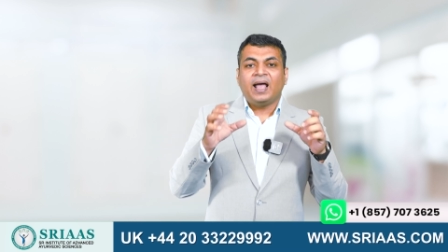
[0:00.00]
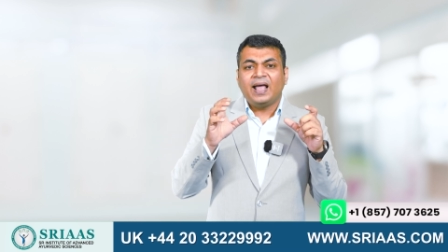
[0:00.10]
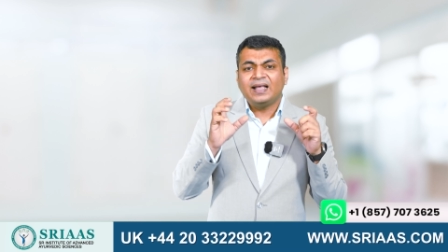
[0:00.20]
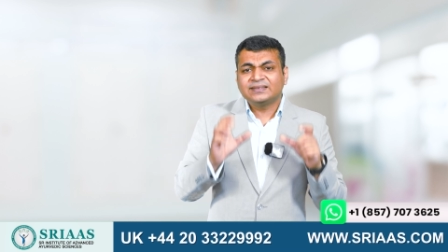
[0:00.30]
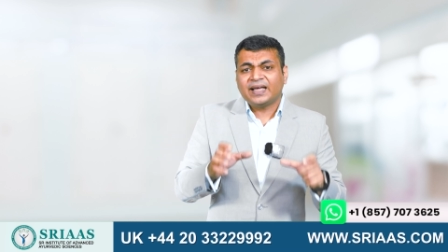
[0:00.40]

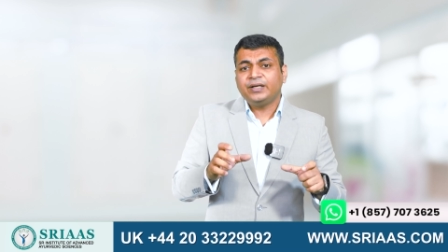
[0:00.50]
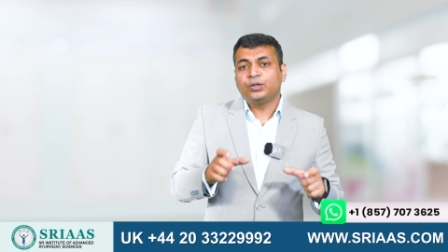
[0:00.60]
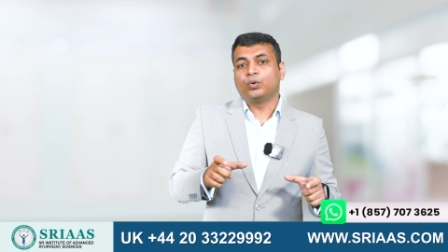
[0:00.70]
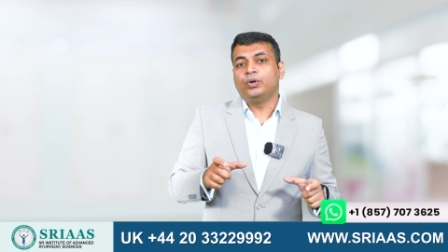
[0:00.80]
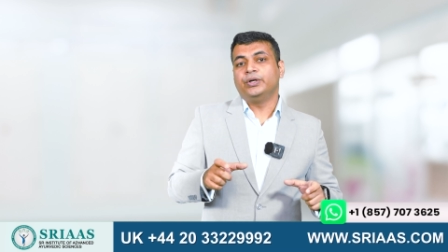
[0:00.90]
As I
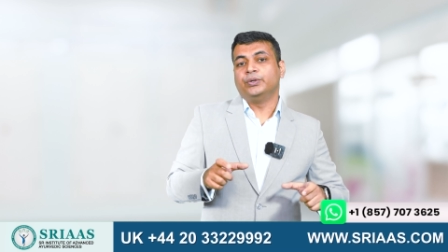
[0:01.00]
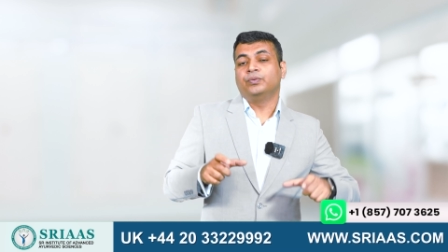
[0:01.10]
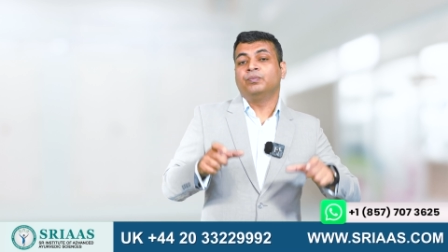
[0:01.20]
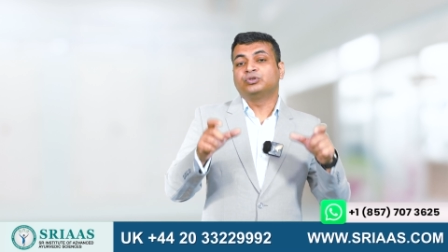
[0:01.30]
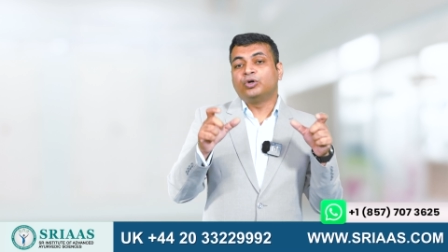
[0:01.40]
told
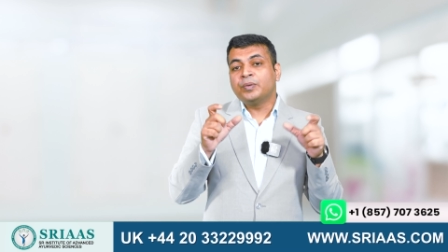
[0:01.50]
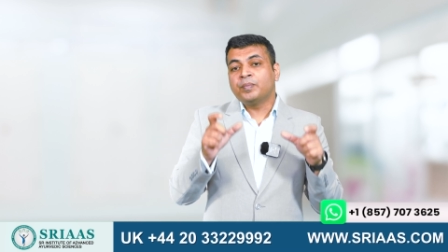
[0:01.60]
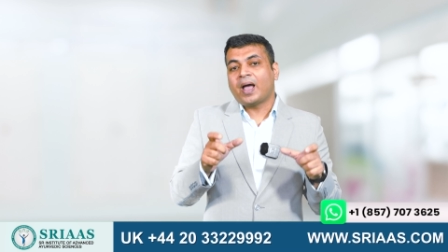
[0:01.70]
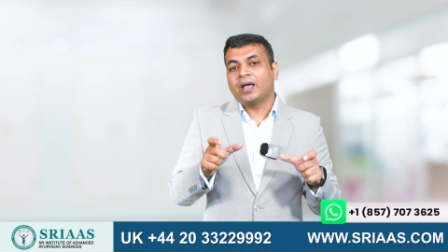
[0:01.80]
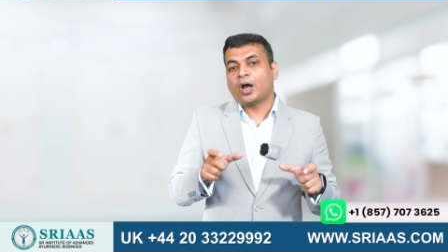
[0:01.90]
you, sodium
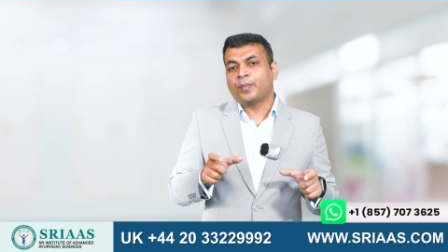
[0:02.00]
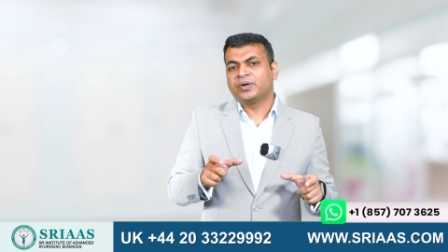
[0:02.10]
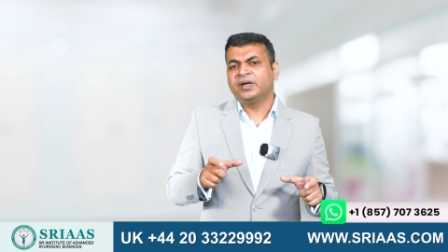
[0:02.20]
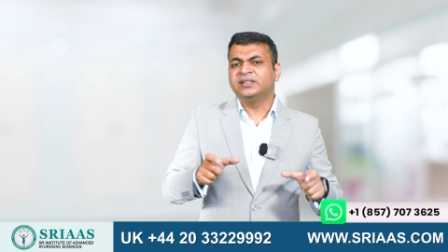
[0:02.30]
bicarbonate